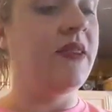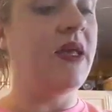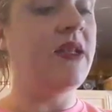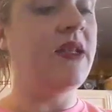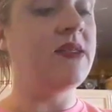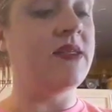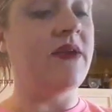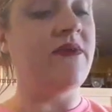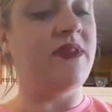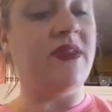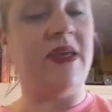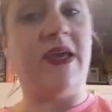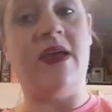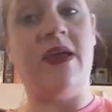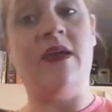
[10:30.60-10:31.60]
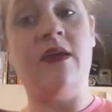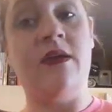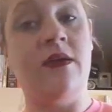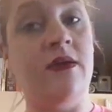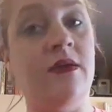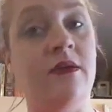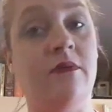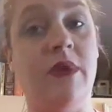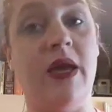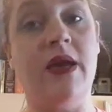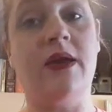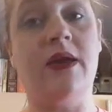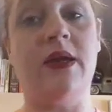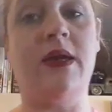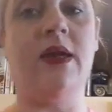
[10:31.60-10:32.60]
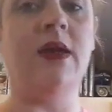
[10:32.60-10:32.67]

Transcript: that is everything back